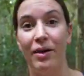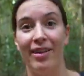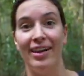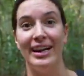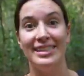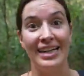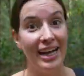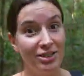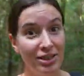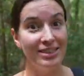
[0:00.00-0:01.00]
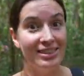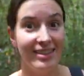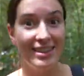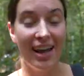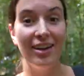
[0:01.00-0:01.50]
whether it's an entrance to
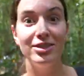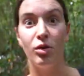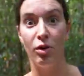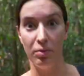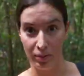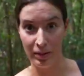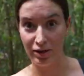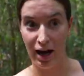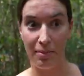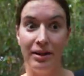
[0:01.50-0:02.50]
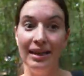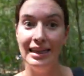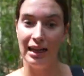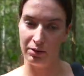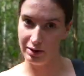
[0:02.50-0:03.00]
the tunnels or a booby trap
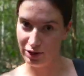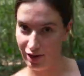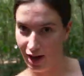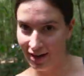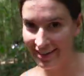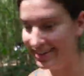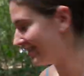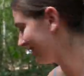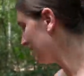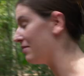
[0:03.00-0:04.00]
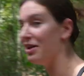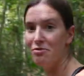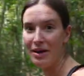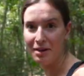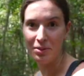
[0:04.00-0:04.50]
like we just saw. Made
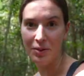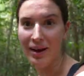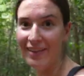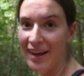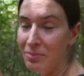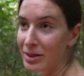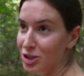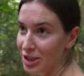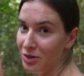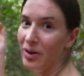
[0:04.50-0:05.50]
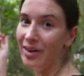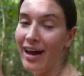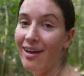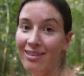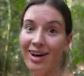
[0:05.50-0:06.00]
of bamboo and then machine oil
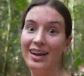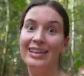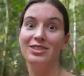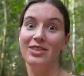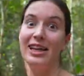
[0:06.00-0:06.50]
covered on it so